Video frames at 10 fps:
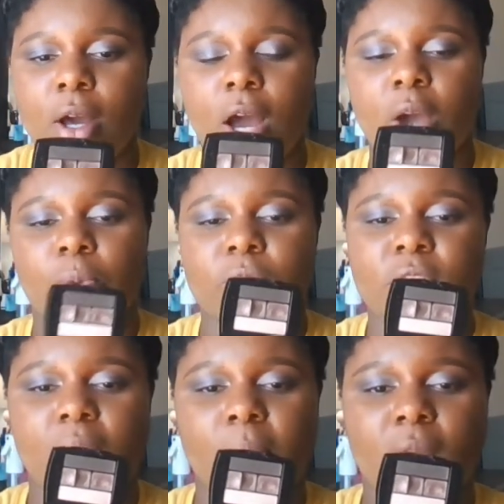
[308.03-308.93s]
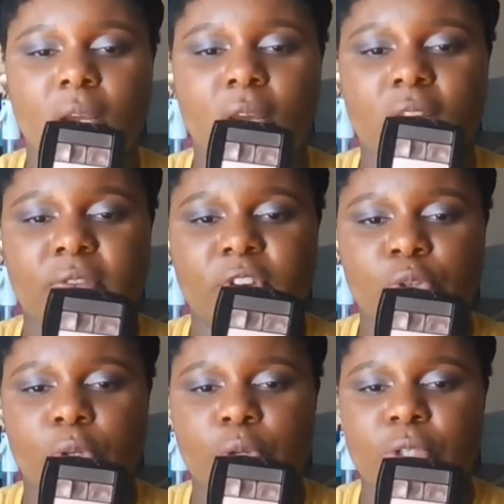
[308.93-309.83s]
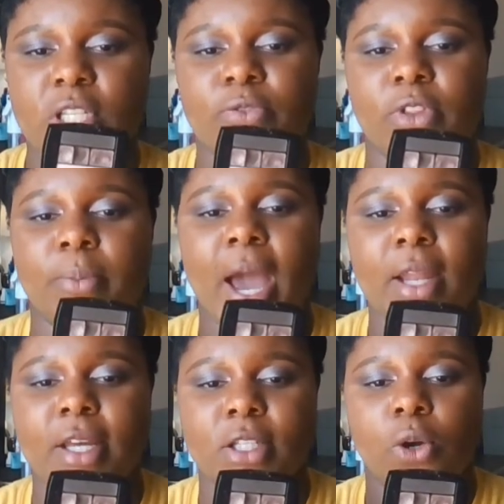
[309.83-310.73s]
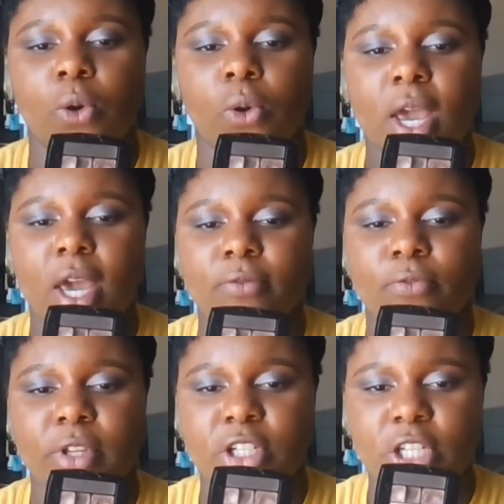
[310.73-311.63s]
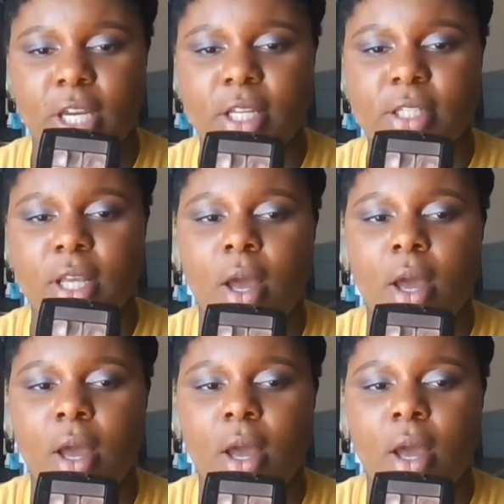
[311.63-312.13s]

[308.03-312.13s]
I will start marking individual uses for the palette as a whole and for the shades.